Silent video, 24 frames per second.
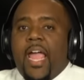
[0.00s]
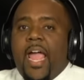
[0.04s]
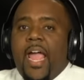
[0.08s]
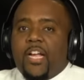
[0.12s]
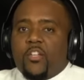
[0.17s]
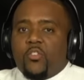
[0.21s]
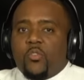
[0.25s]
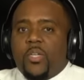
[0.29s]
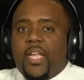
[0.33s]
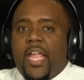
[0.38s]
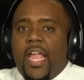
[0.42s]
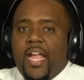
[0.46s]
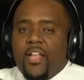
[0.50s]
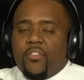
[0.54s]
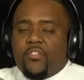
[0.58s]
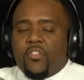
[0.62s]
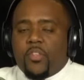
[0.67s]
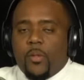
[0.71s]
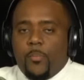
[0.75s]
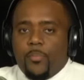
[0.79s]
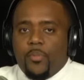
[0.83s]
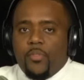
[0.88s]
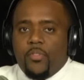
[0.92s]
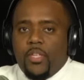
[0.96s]
actually had
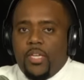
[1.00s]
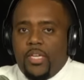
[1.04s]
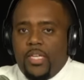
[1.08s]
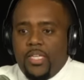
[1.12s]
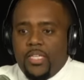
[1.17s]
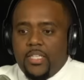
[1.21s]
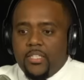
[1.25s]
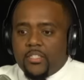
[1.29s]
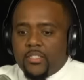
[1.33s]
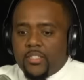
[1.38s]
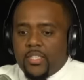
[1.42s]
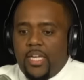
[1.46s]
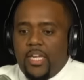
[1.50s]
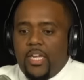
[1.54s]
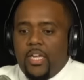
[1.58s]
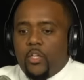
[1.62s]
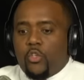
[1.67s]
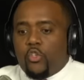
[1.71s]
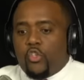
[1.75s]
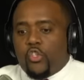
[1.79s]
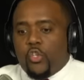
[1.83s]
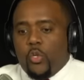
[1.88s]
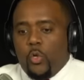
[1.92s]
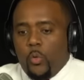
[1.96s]
something that he could
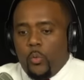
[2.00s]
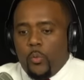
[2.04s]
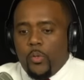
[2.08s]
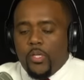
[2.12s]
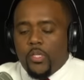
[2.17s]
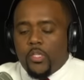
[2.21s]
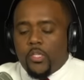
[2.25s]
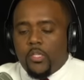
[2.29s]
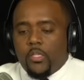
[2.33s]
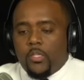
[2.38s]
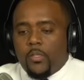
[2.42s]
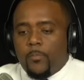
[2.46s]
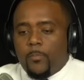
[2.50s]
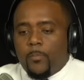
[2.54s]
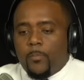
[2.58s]
say to it.